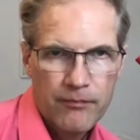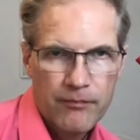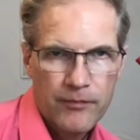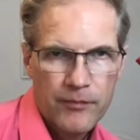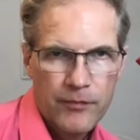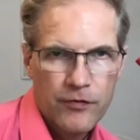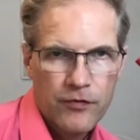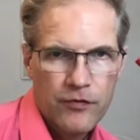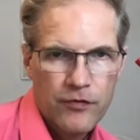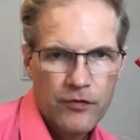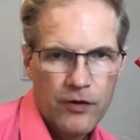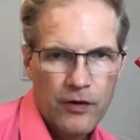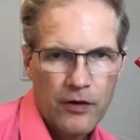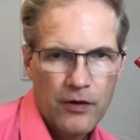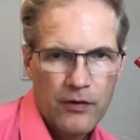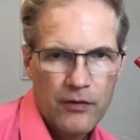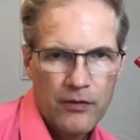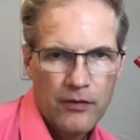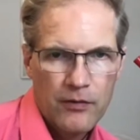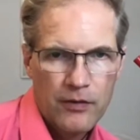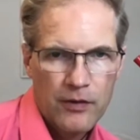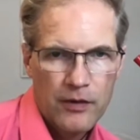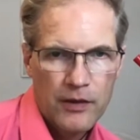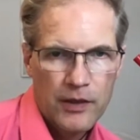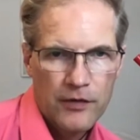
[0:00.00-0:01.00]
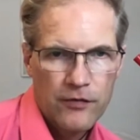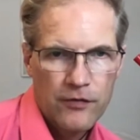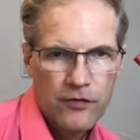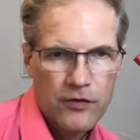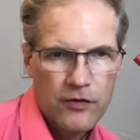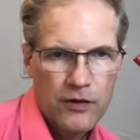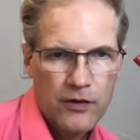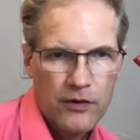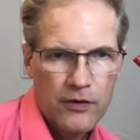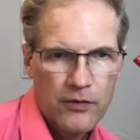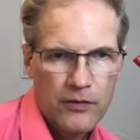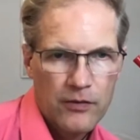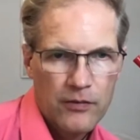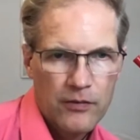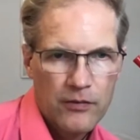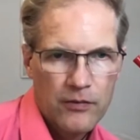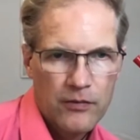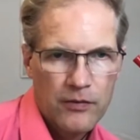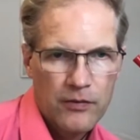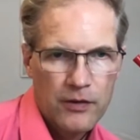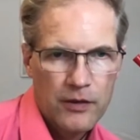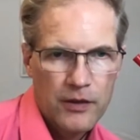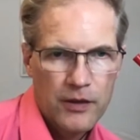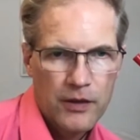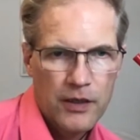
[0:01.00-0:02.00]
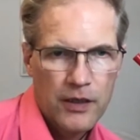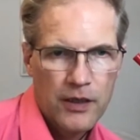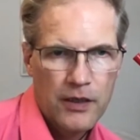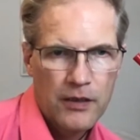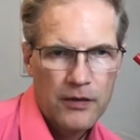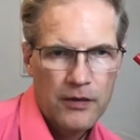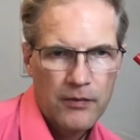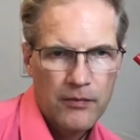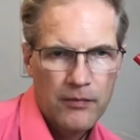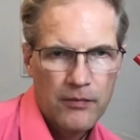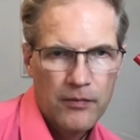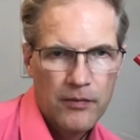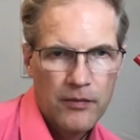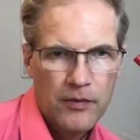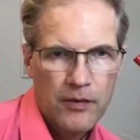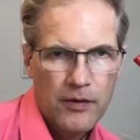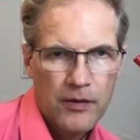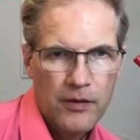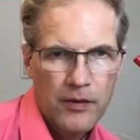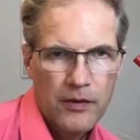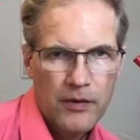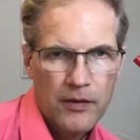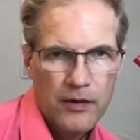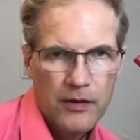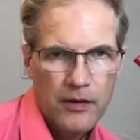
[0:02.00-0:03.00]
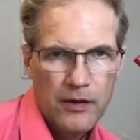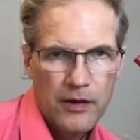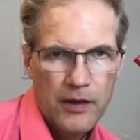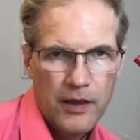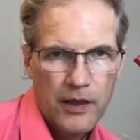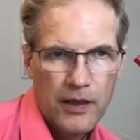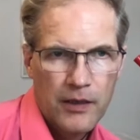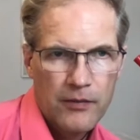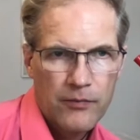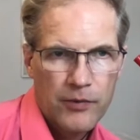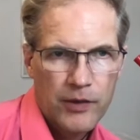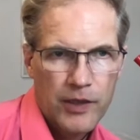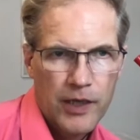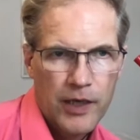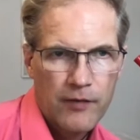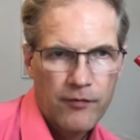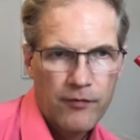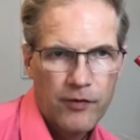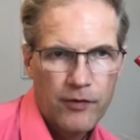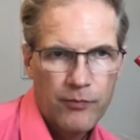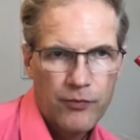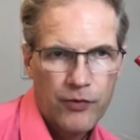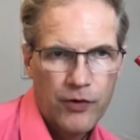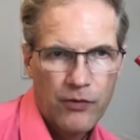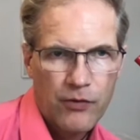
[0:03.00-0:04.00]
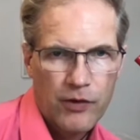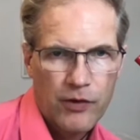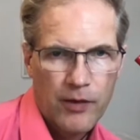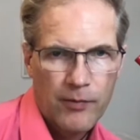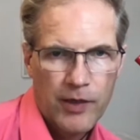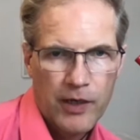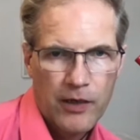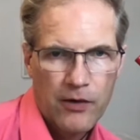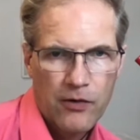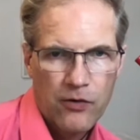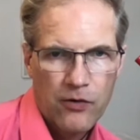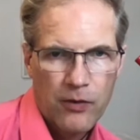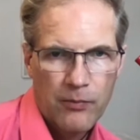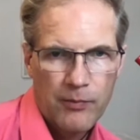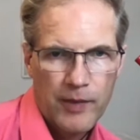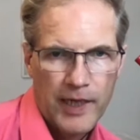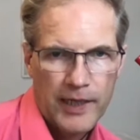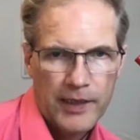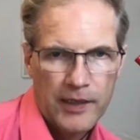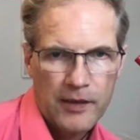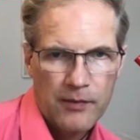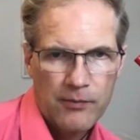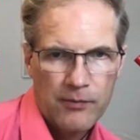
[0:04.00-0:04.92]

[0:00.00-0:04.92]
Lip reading: So let's go here. And we have the program here called Band in a